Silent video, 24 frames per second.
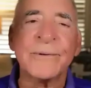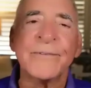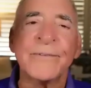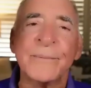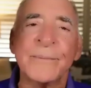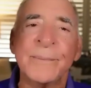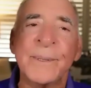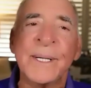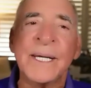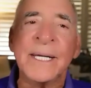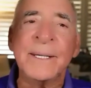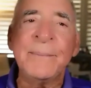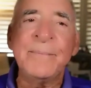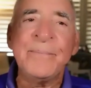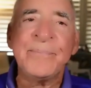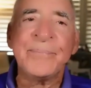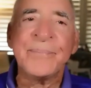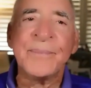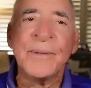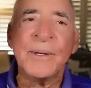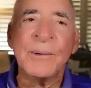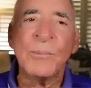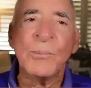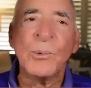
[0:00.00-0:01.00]
for me,
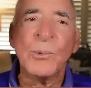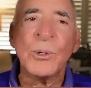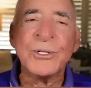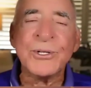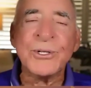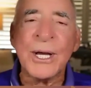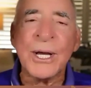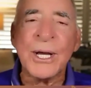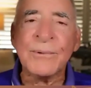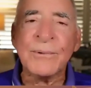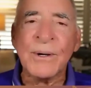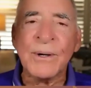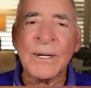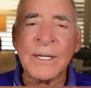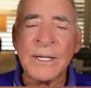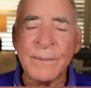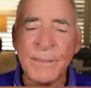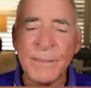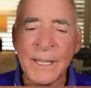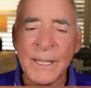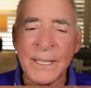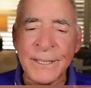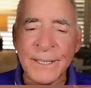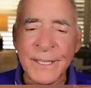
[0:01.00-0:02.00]
which I
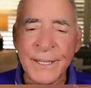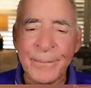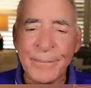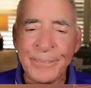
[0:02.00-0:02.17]
recommend.